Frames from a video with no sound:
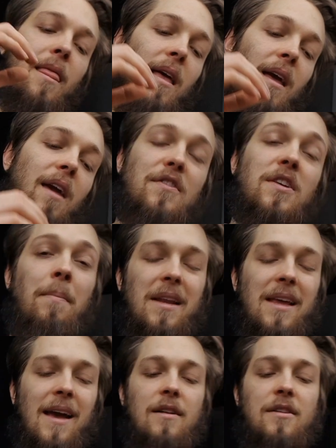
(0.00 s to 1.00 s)
if
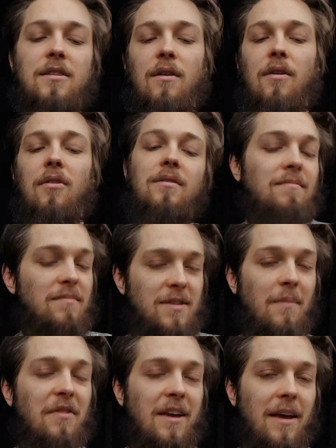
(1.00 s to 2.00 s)
somebody else or
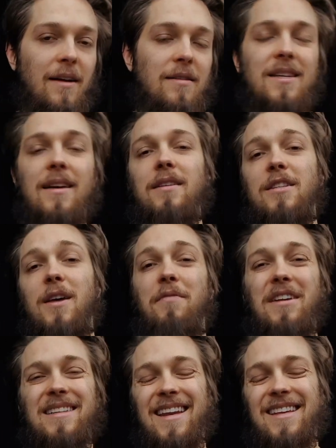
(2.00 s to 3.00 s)
something else,
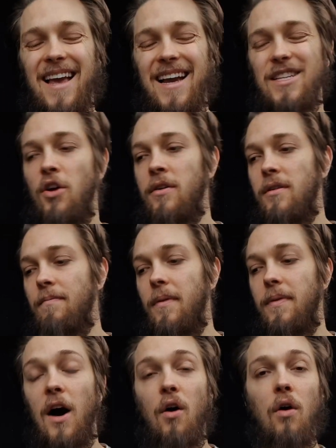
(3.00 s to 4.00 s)
something that is external,
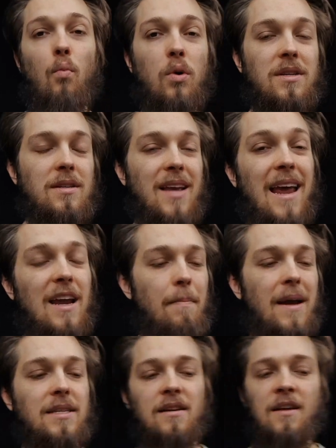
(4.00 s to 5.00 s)
now would take
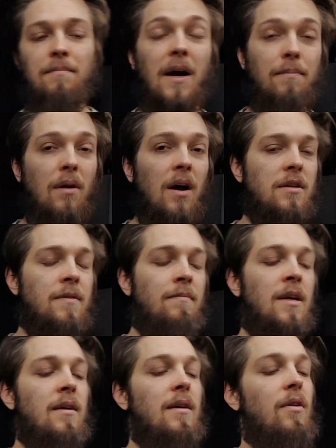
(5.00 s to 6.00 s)
basically my blood,
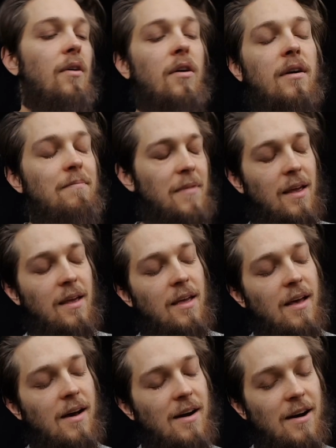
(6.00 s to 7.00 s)
or
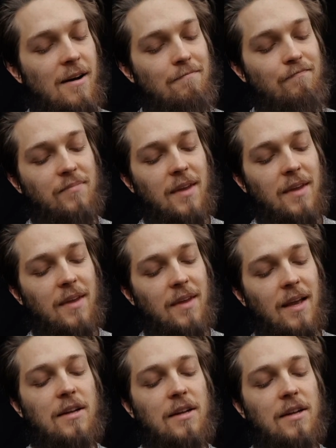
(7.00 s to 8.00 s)
let's
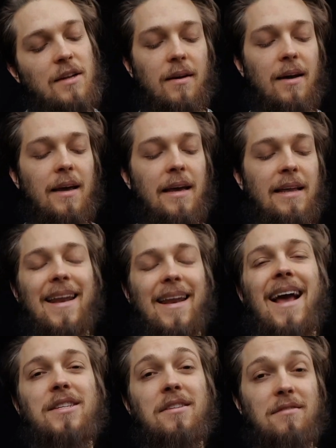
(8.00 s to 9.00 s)
just say
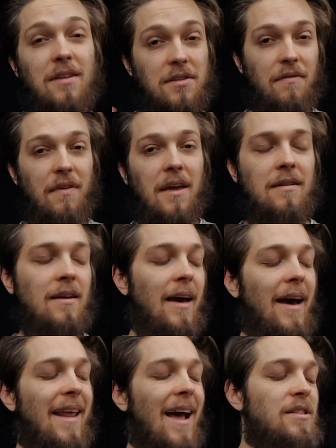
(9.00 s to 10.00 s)
this thing
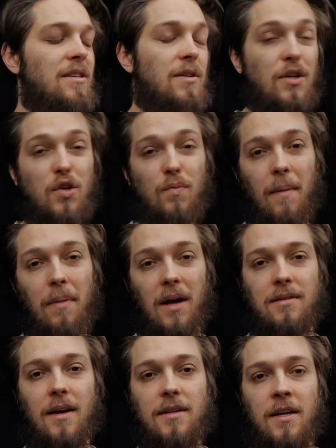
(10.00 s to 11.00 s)
had access to my
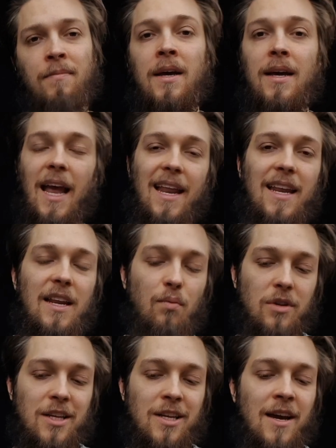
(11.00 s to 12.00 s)
blood data, and it
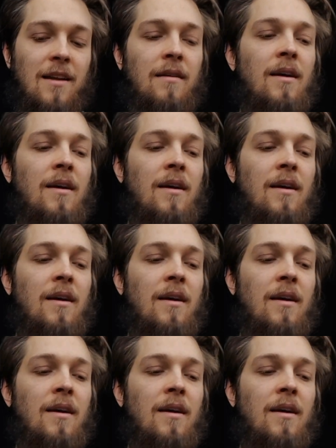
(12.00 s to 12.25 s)
would then,